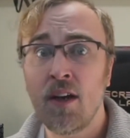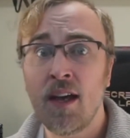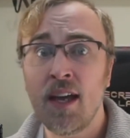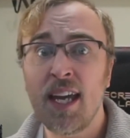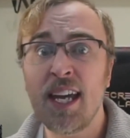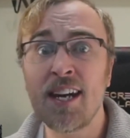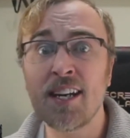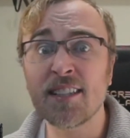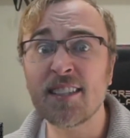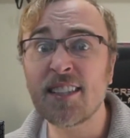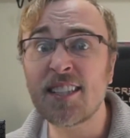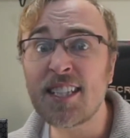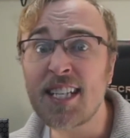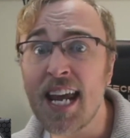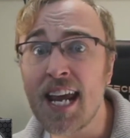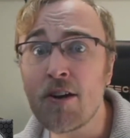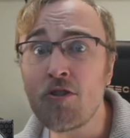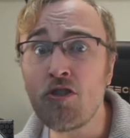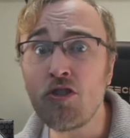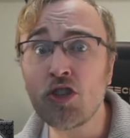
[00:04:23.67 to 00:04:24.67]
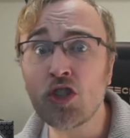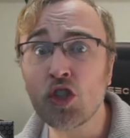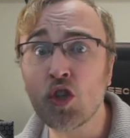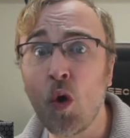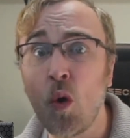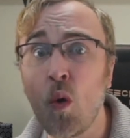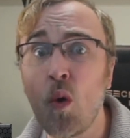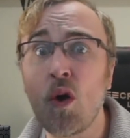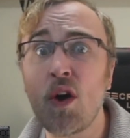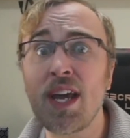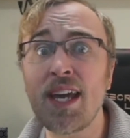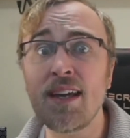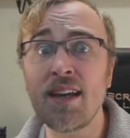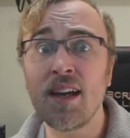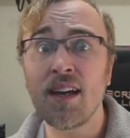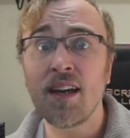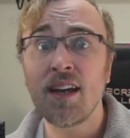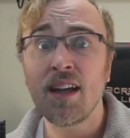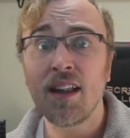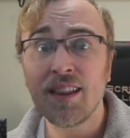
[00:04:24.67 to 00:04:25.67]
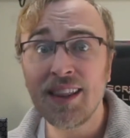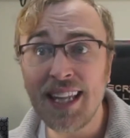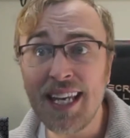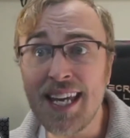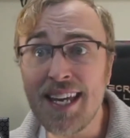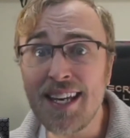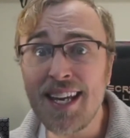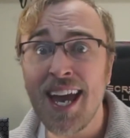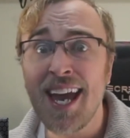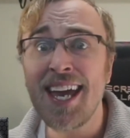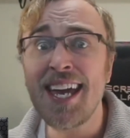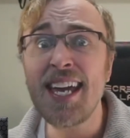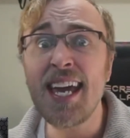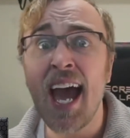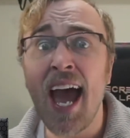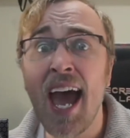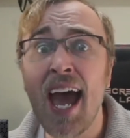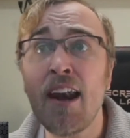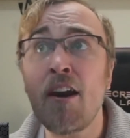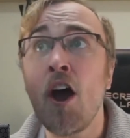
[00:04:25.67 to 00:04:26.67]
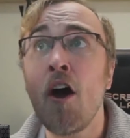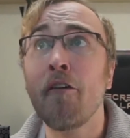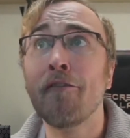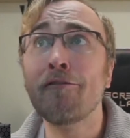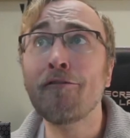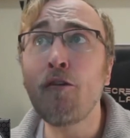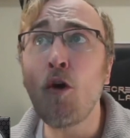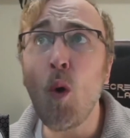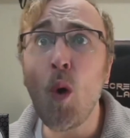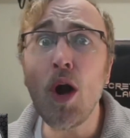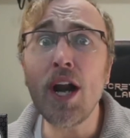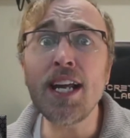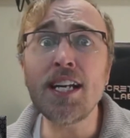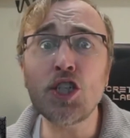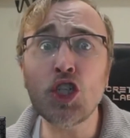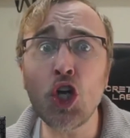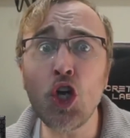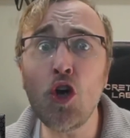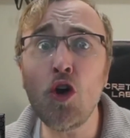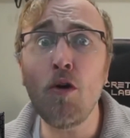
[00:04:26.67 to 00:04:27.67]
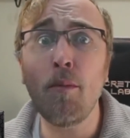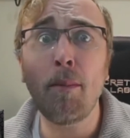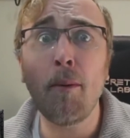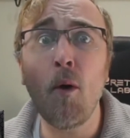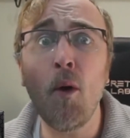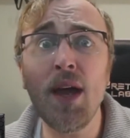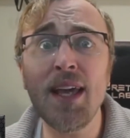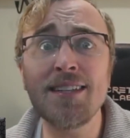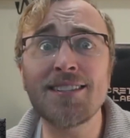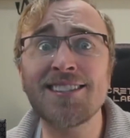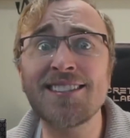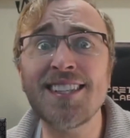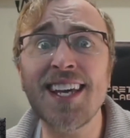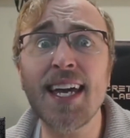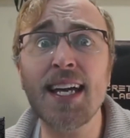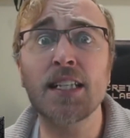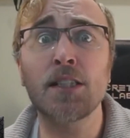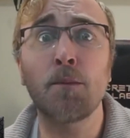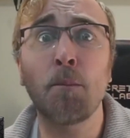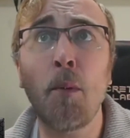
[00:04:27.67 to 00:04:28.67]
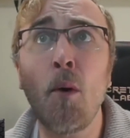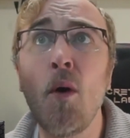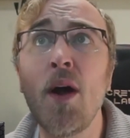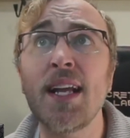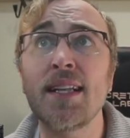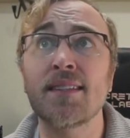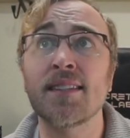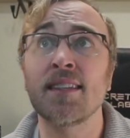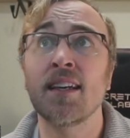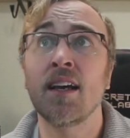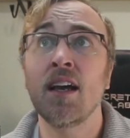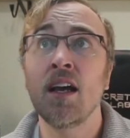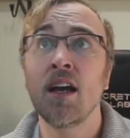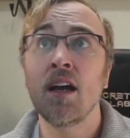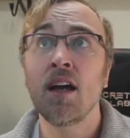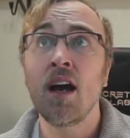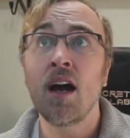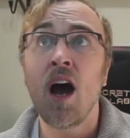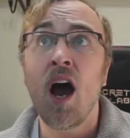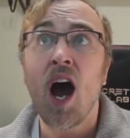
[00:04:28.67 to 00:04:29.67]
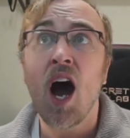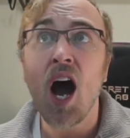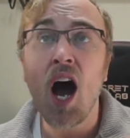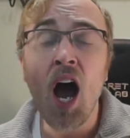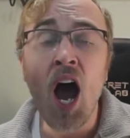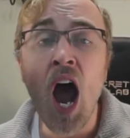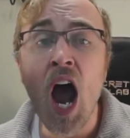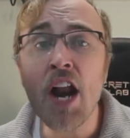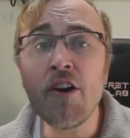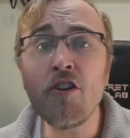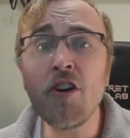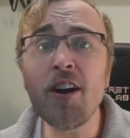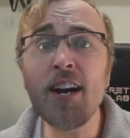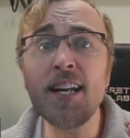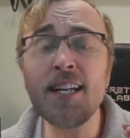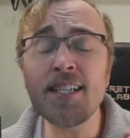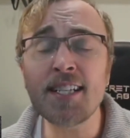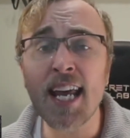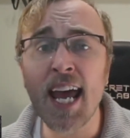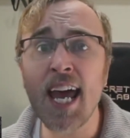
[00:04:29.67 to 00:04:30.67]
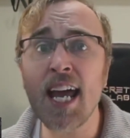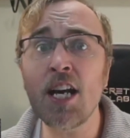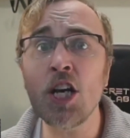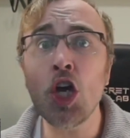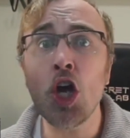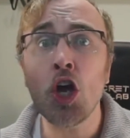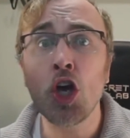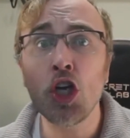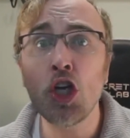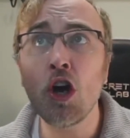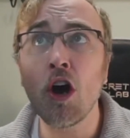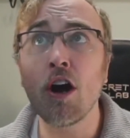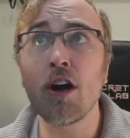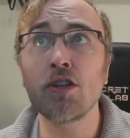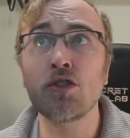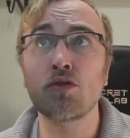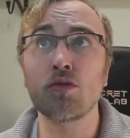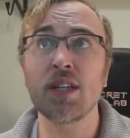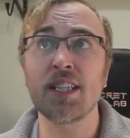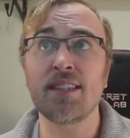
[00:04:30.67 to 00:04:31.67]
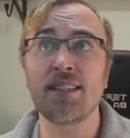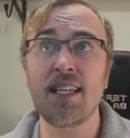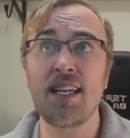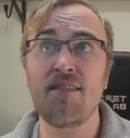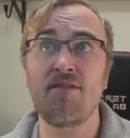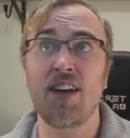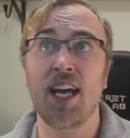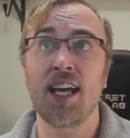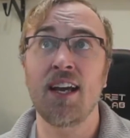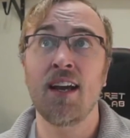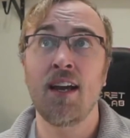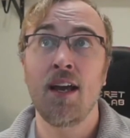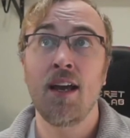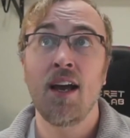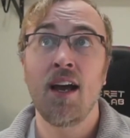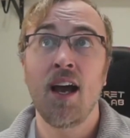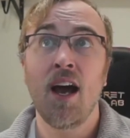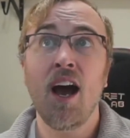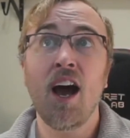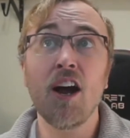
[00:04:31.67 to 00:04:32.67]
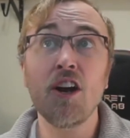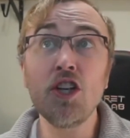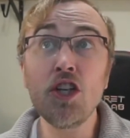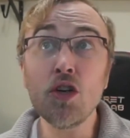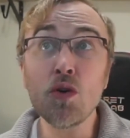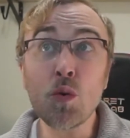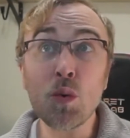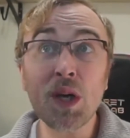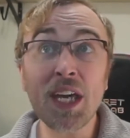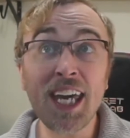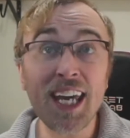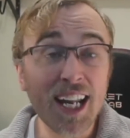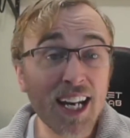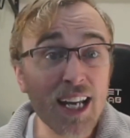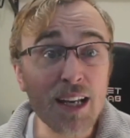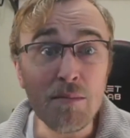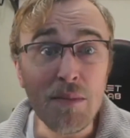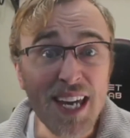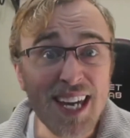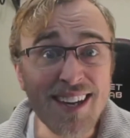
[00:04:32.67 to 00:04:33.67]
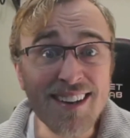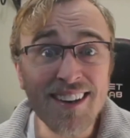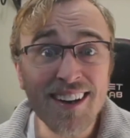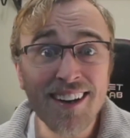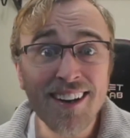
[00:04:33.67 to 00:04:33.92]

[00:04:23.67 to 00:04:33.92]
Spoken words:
In a standard scoring league, he had 42.6 points. 110 yards receiving. Are you kidding me?